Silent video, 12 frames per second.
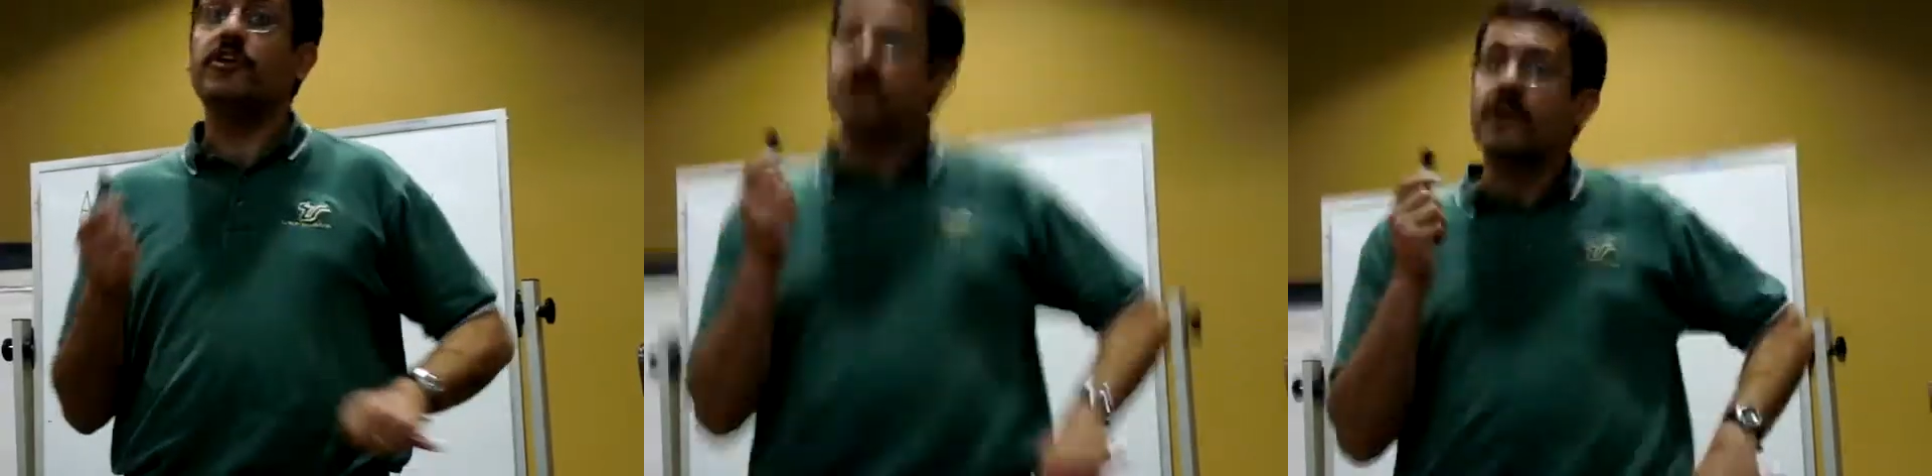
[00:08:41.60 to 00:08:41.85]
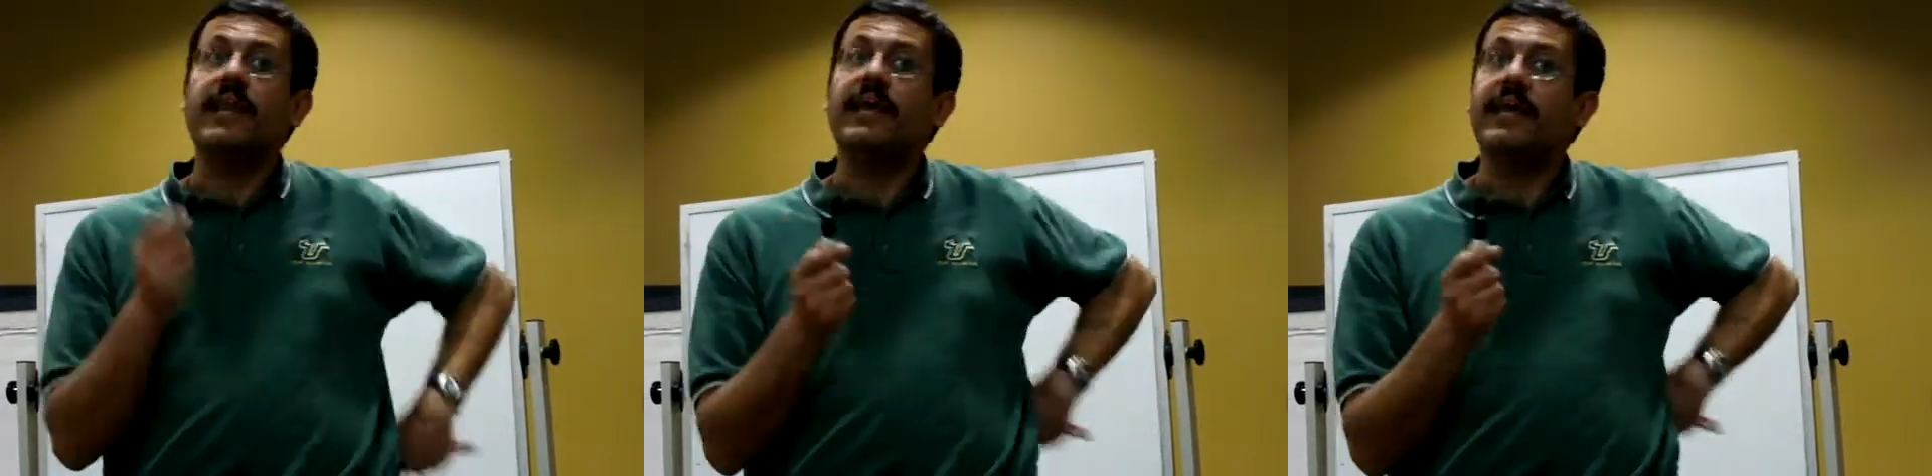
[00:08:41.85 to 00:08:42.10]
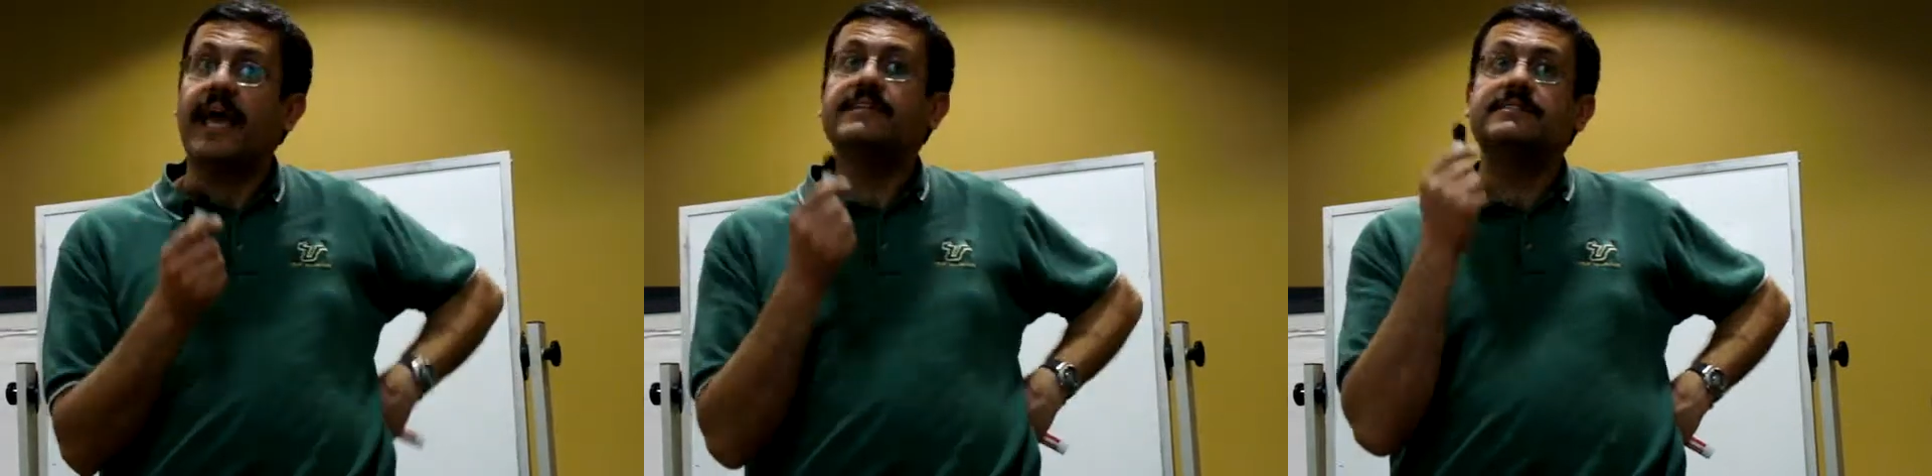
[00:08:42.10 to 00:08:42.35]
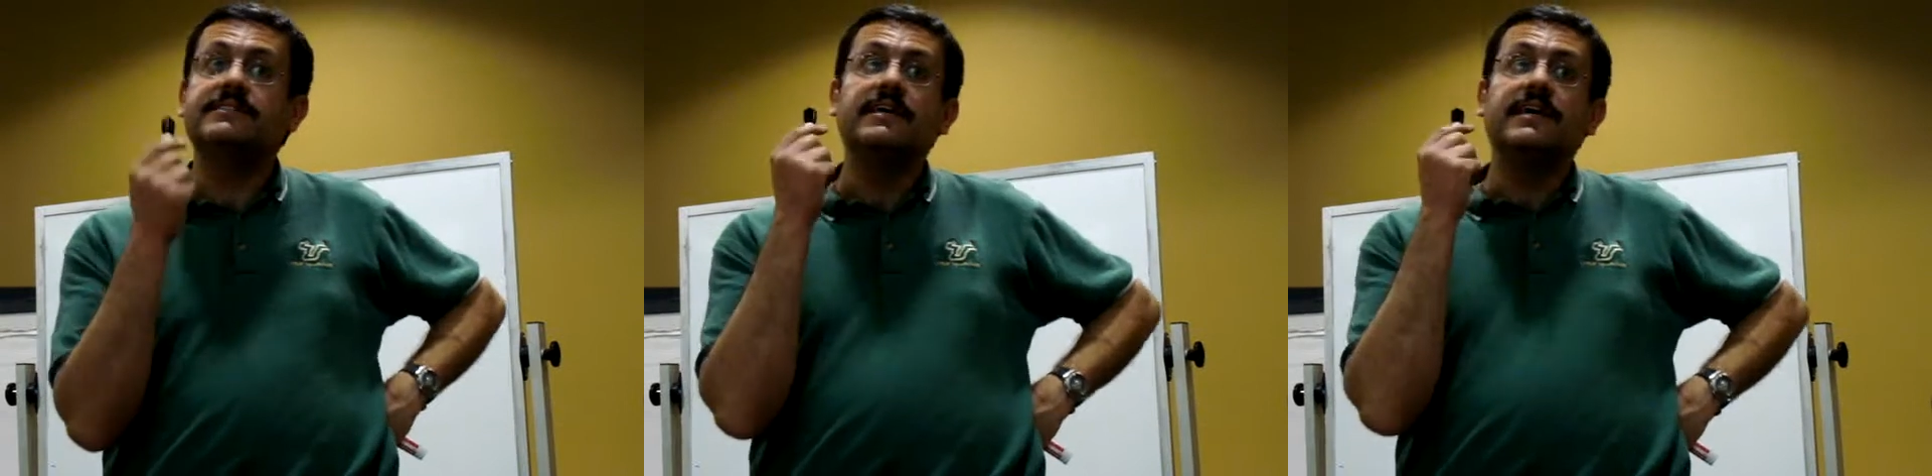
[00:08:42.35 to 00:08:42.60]
You're going to
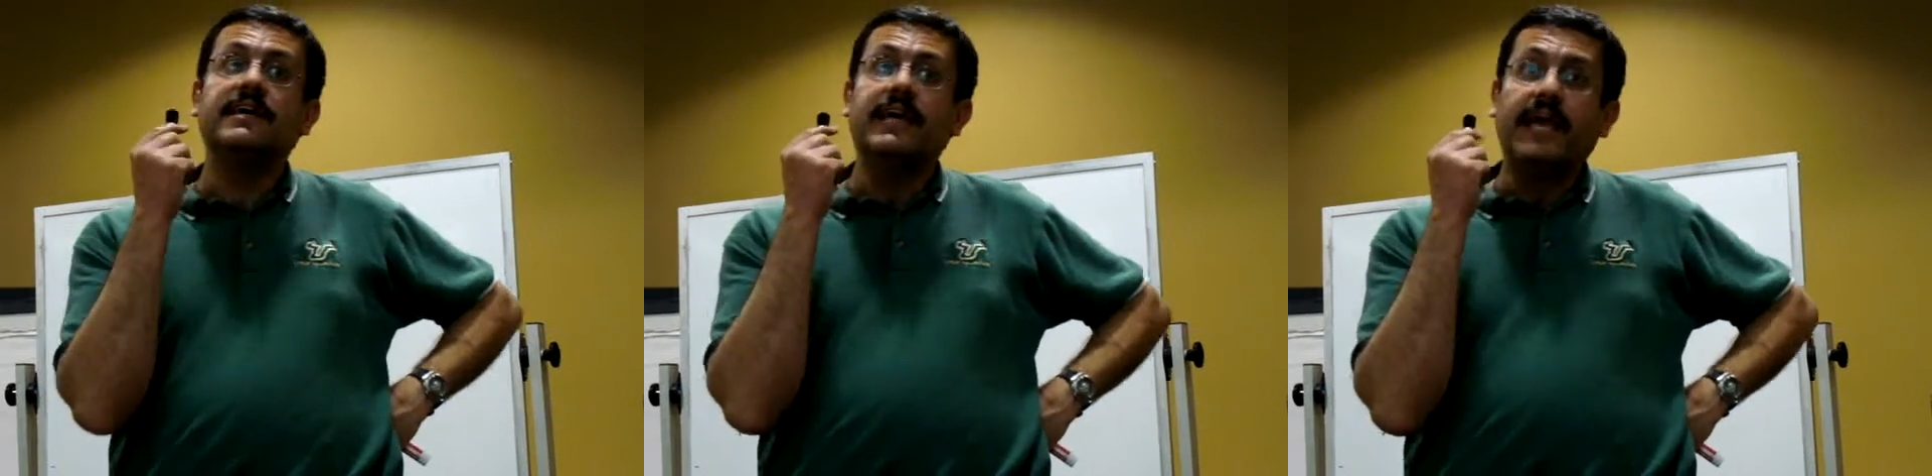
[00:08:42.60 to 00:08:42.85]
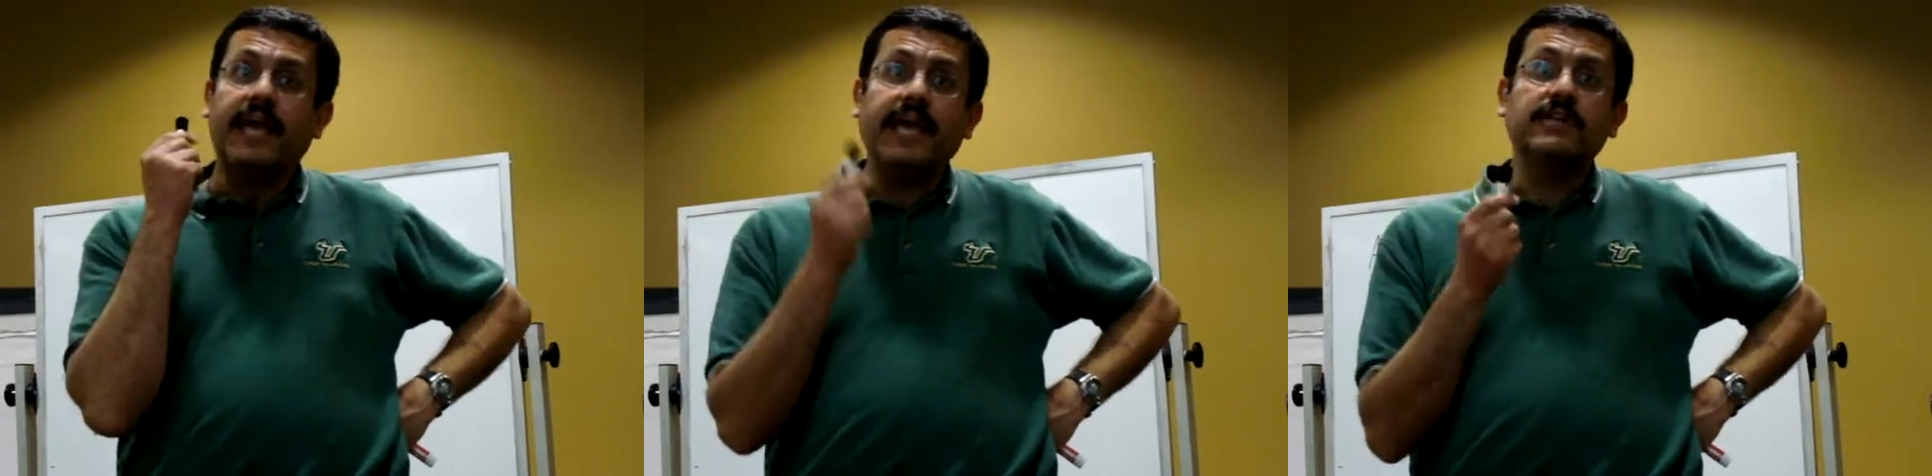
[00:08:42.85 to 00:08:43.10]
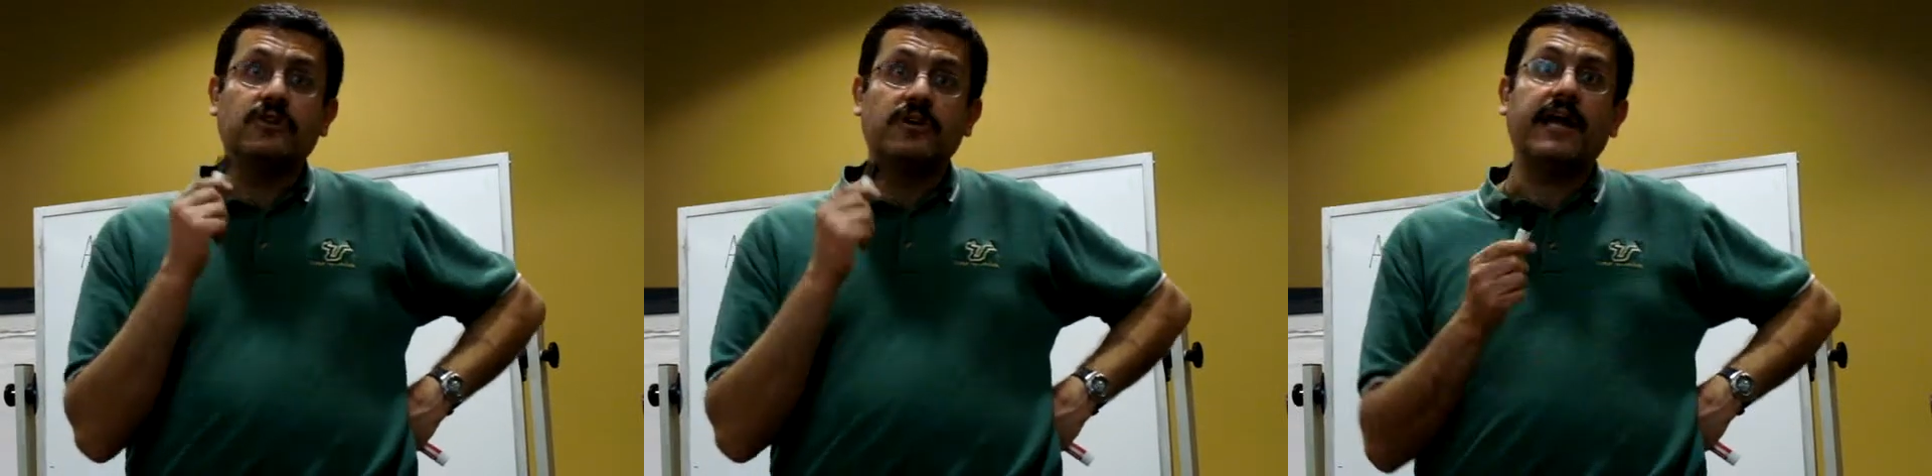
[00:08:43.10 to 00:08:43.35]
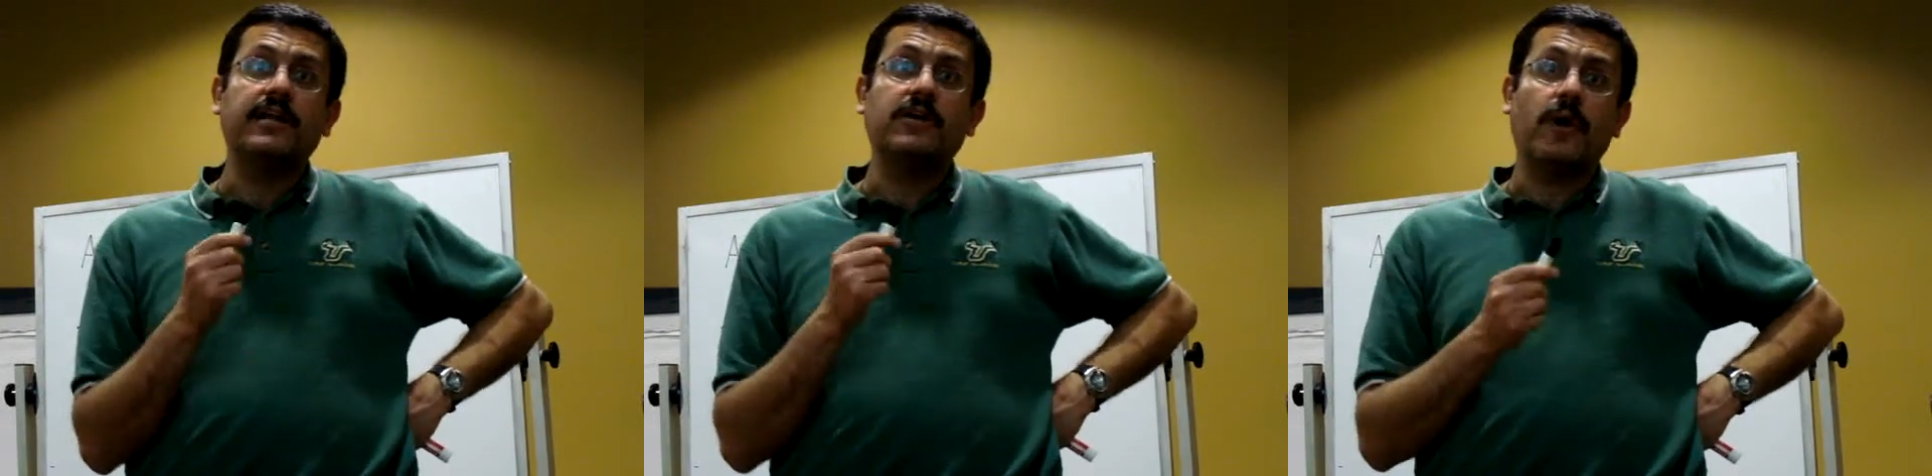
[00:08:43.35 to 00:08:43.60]
get 8 or
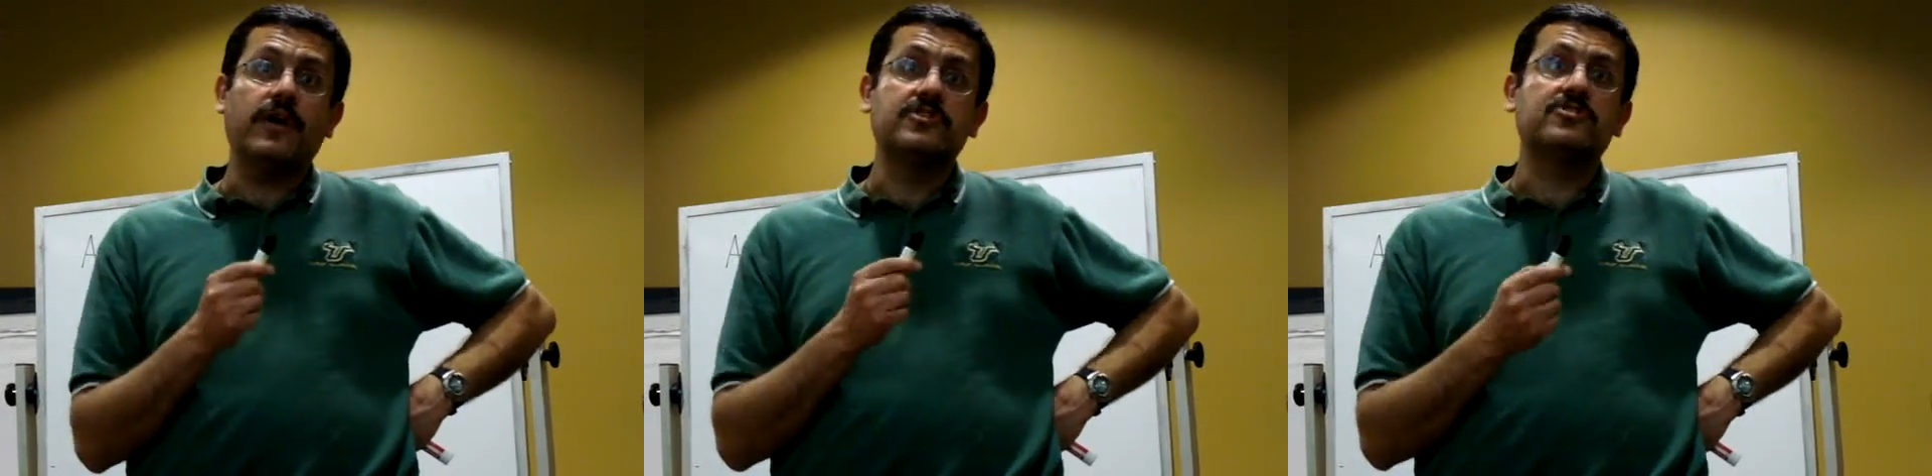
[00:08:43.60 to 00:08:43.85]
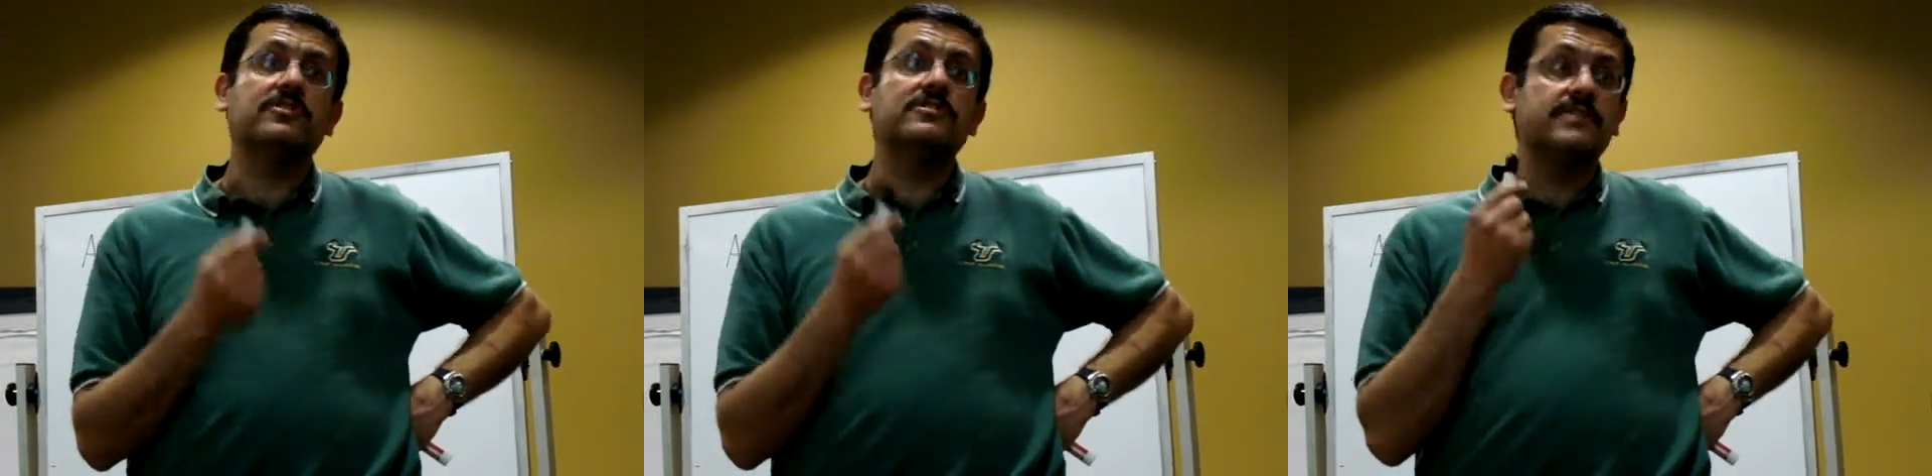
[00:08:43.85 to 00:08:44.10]
9 questions